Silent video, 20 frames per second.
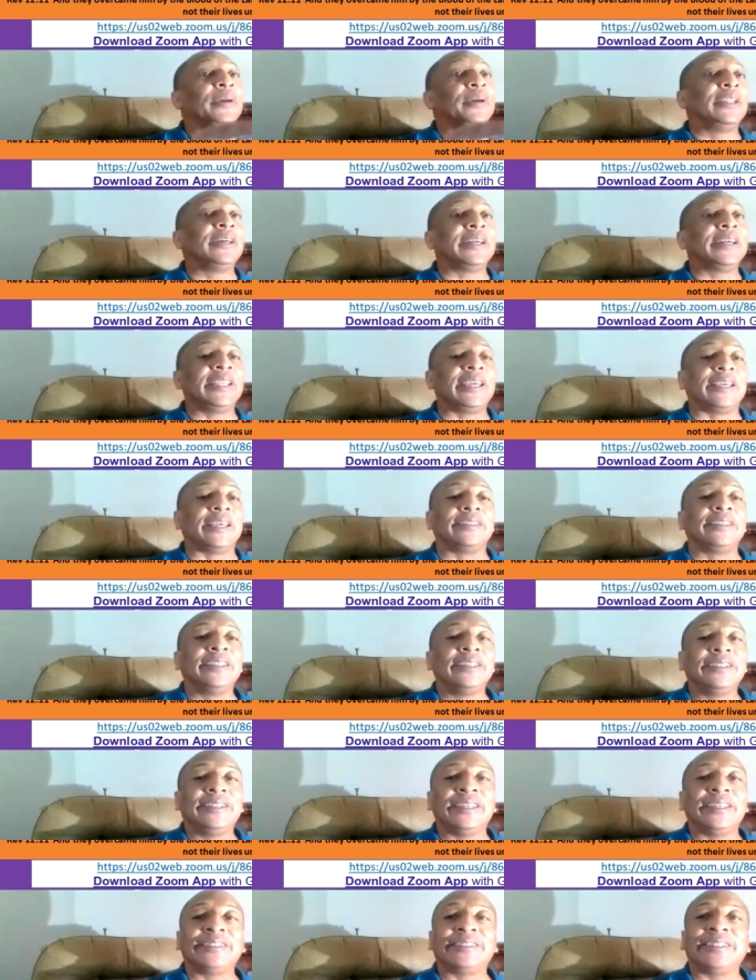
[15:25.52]
look at this.
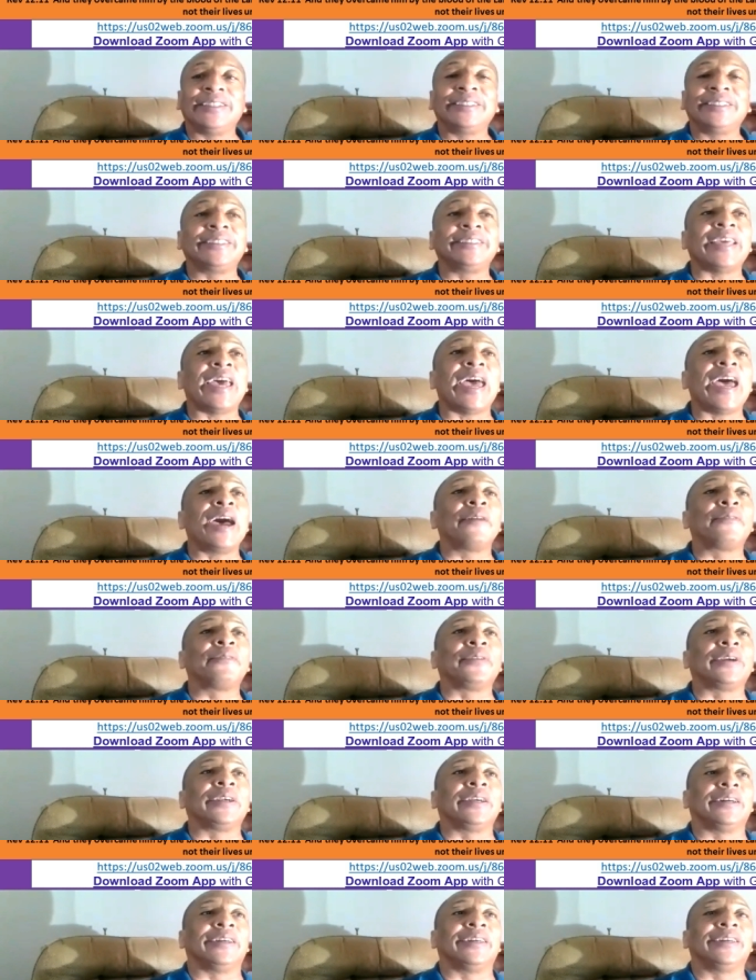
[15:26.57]
This, this is
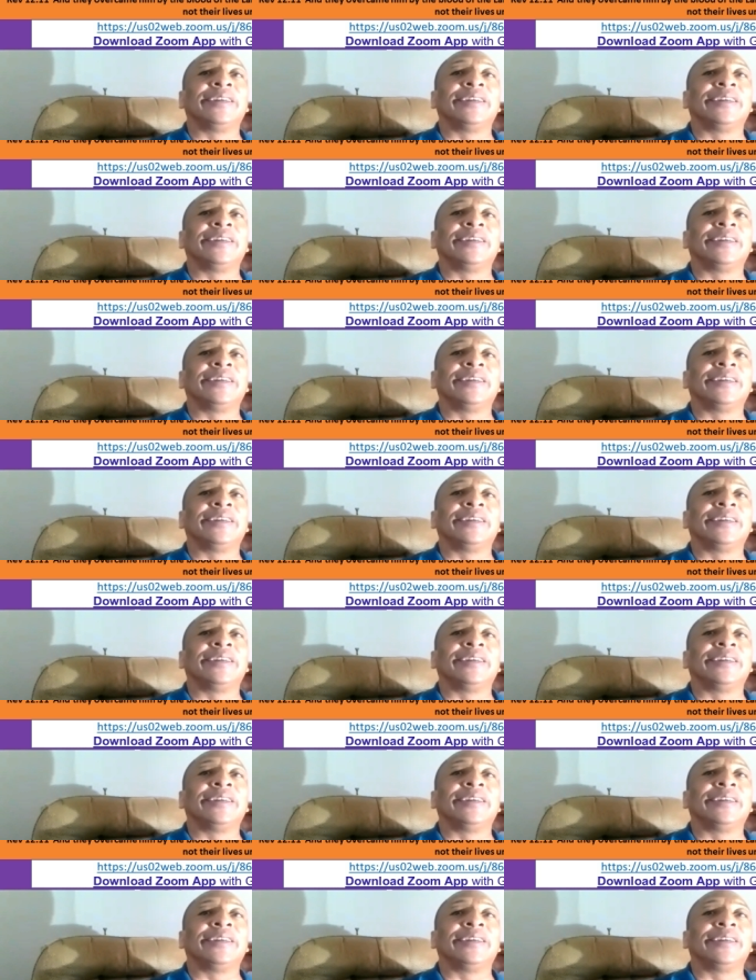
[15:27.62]
Africa.